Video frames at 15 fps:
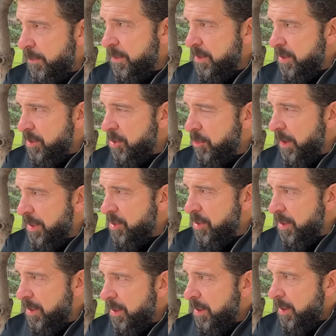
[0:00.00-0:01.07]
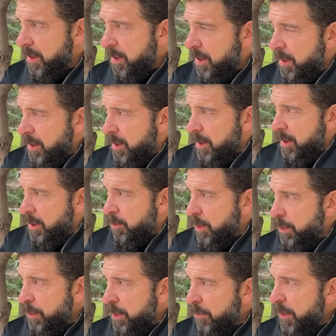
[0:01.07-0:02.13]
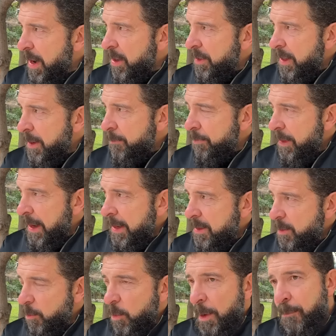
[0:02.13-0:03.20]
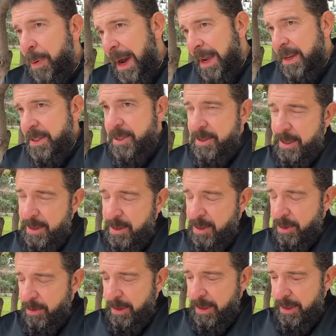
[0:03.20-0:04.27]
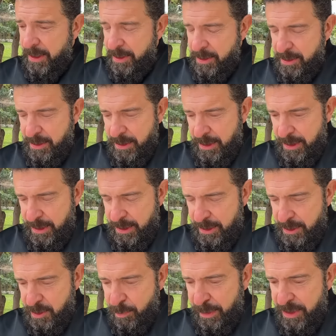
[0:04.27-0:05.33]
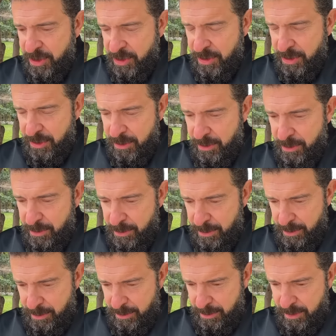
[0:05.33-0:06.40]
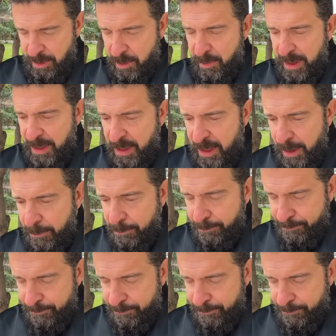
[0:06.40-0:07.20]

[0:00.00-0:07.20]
the situation with Navalny and what Biden said during his speech to the media.